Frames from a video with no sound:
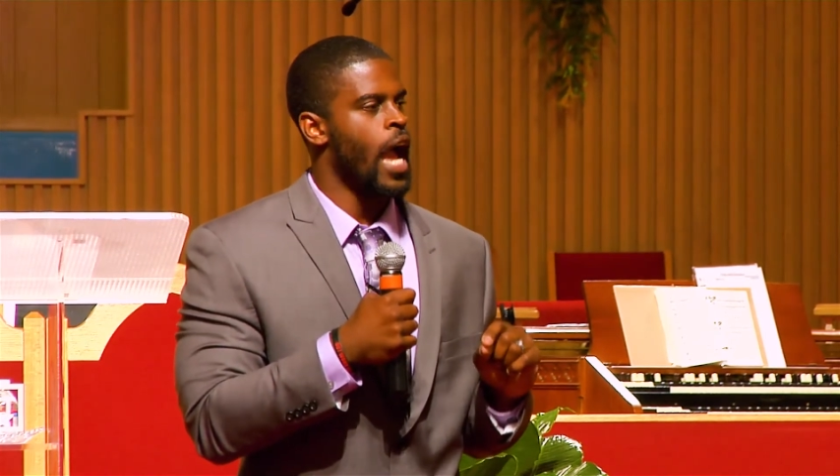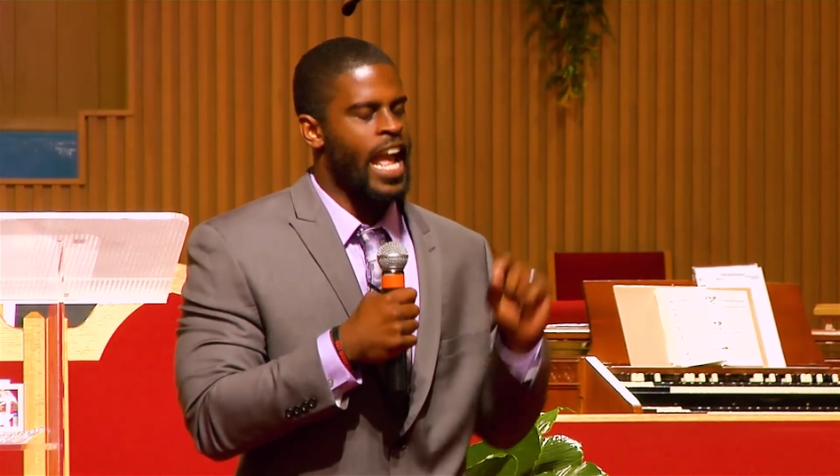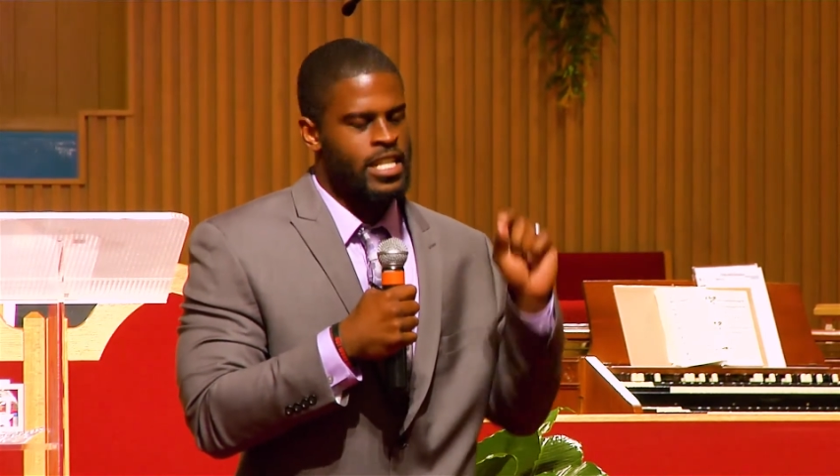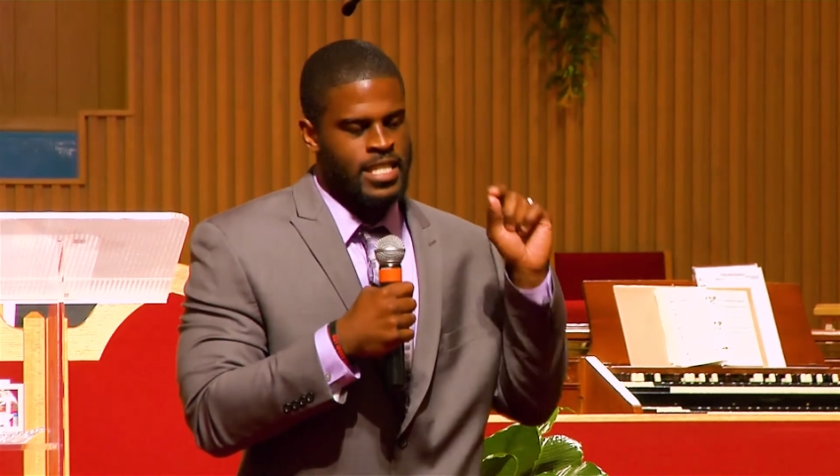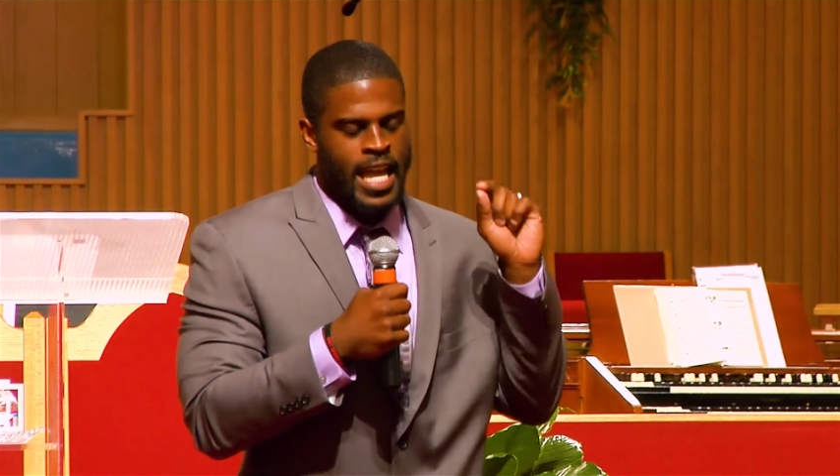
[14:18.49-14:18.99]

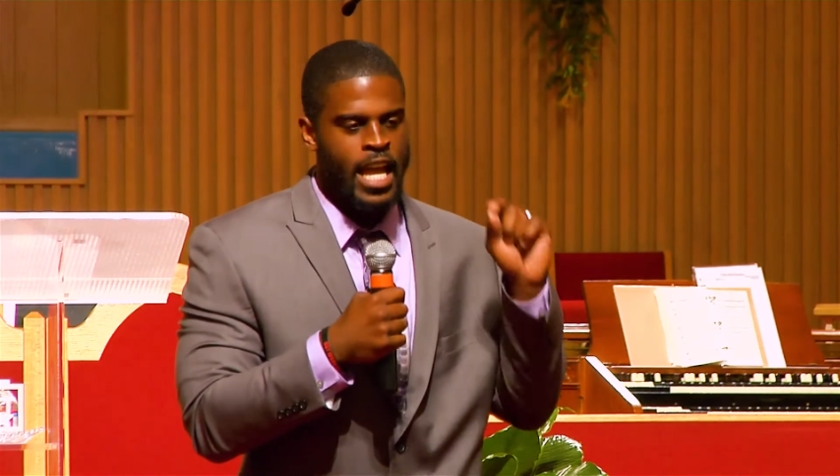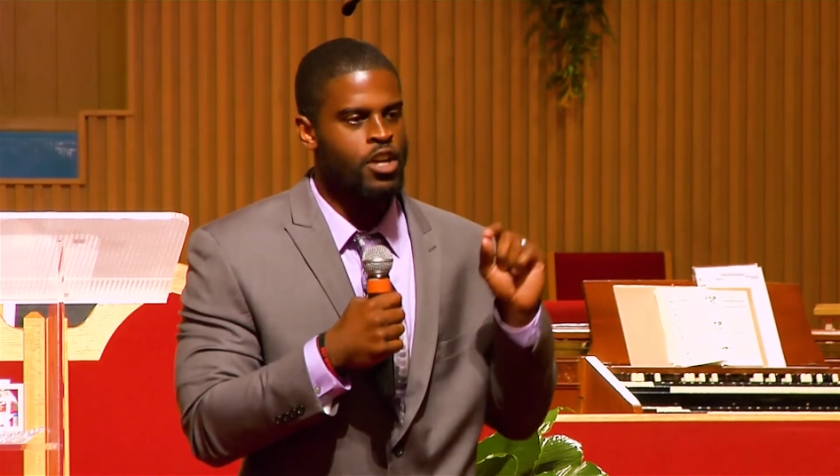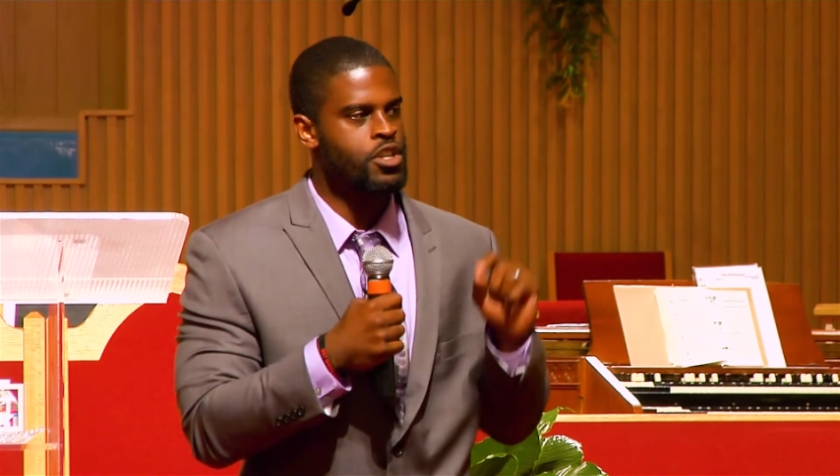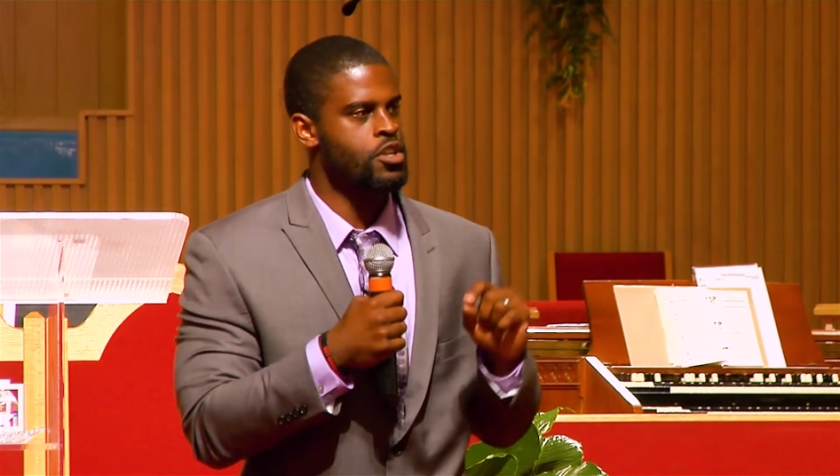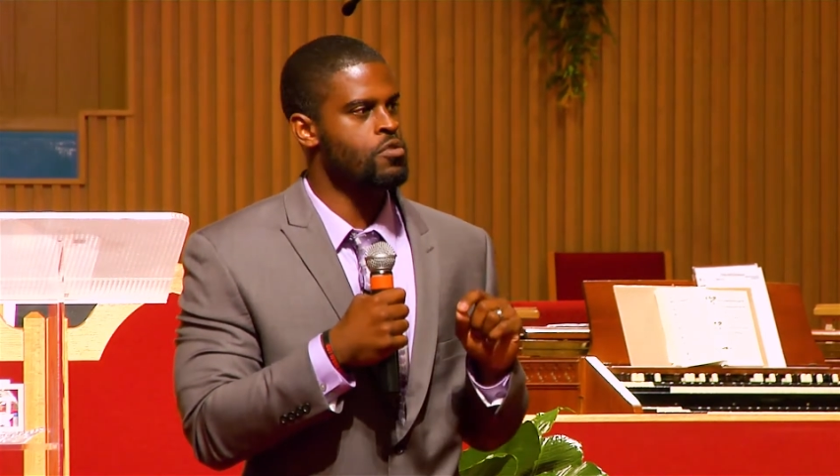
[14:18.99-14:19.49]
and tell
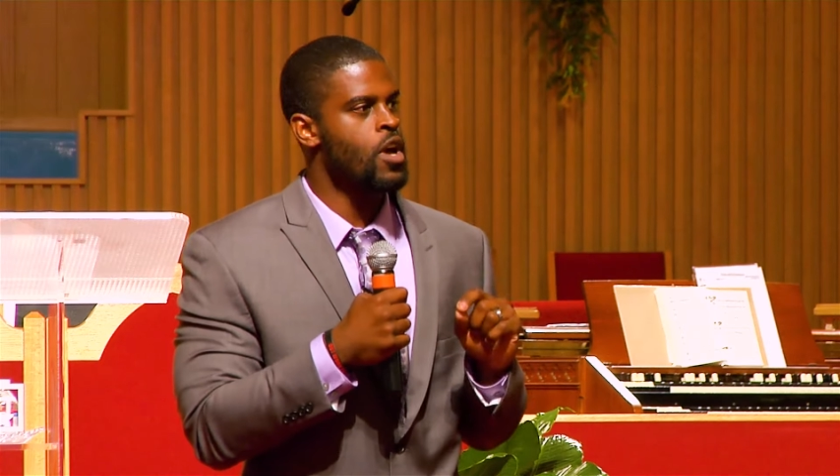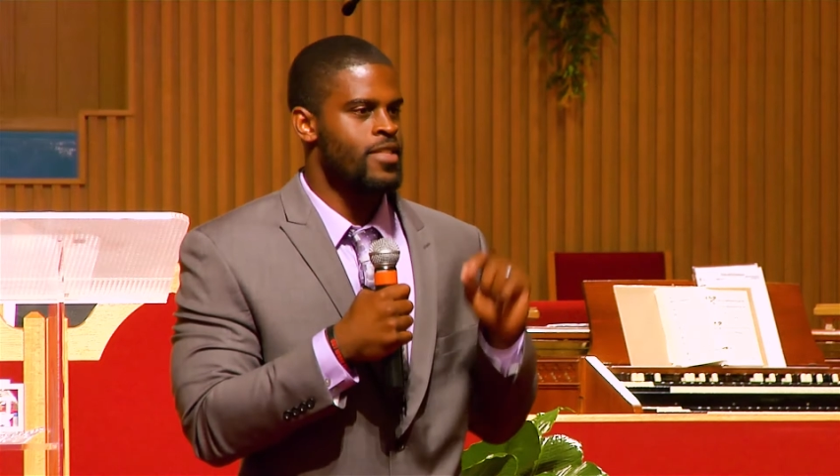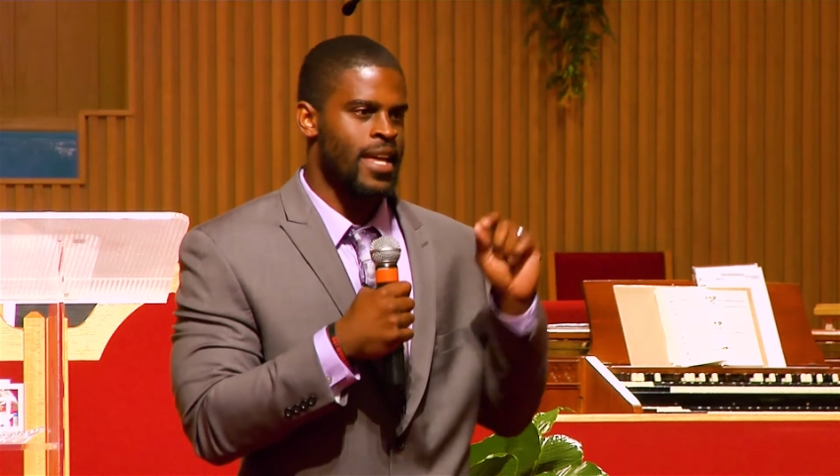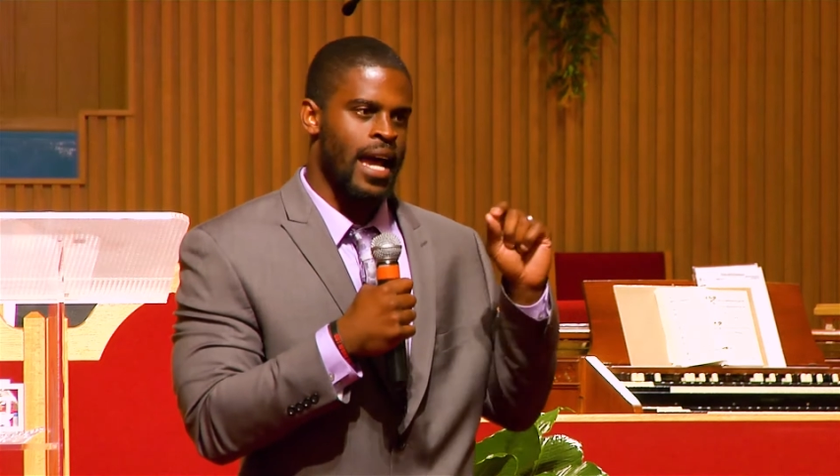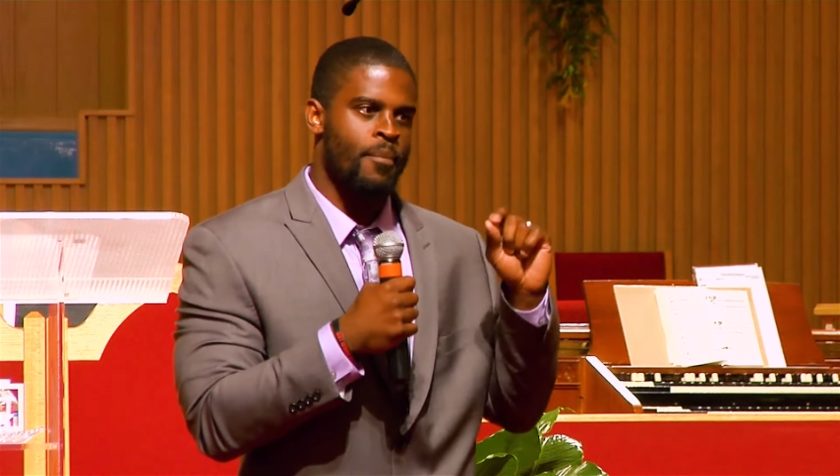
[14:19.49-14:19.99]
you
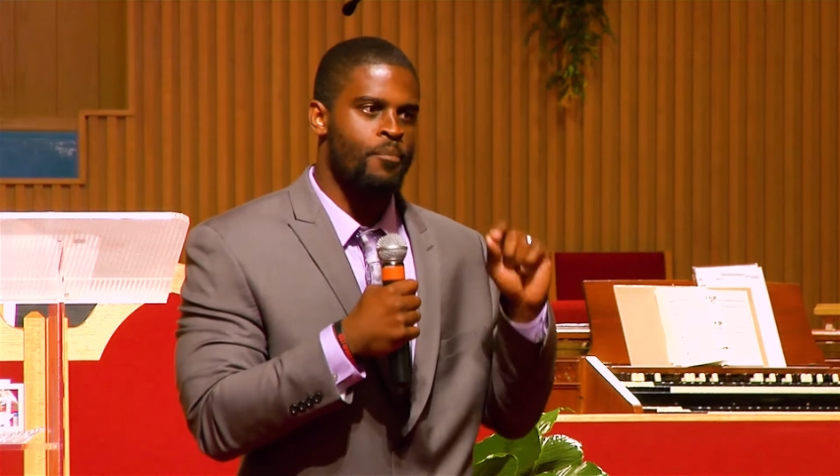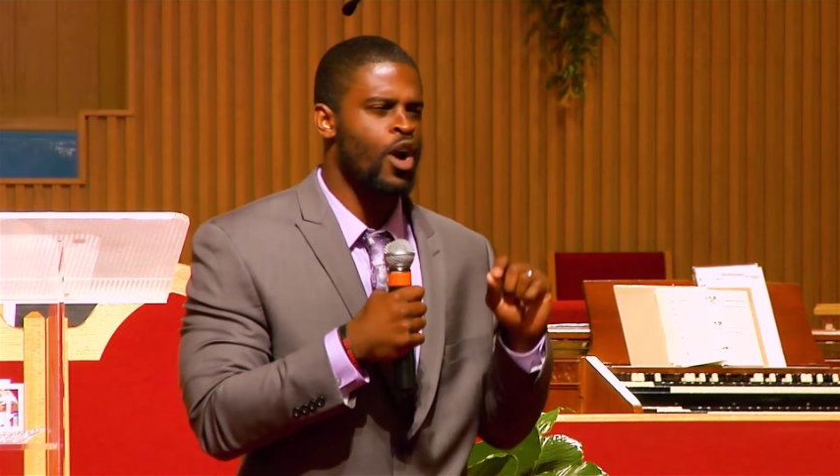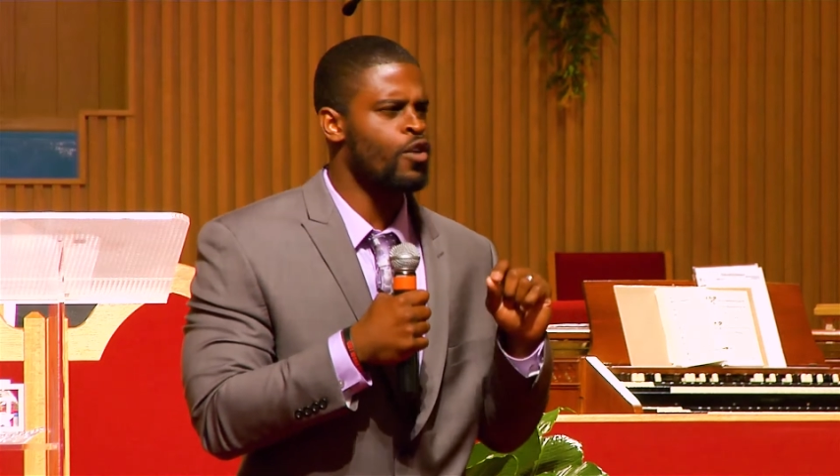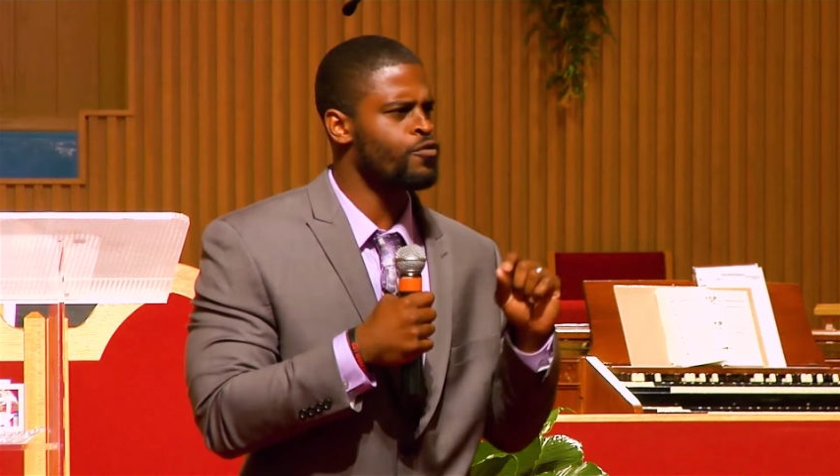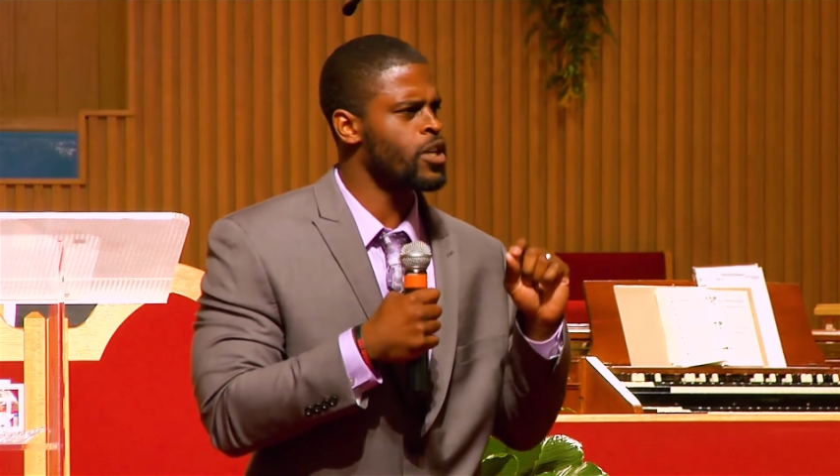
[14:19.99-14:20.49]
that I'm
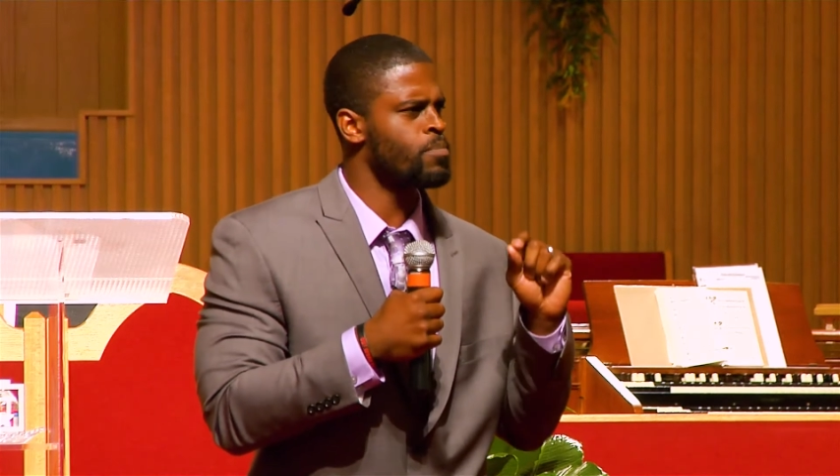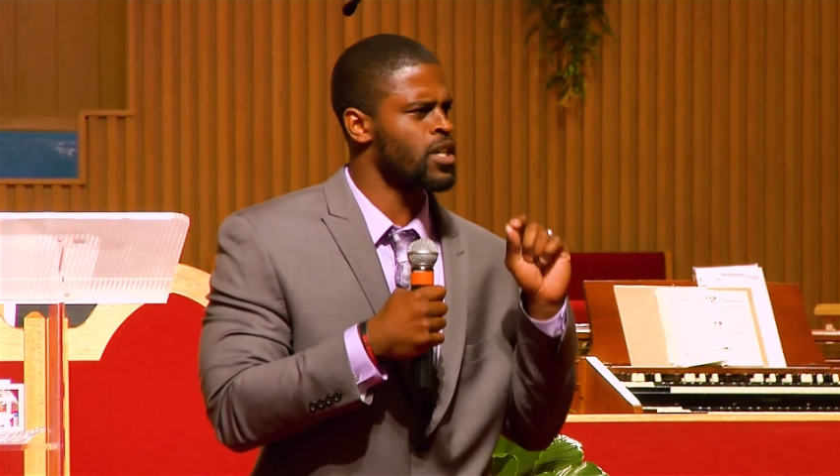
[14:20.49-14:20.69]
perfect,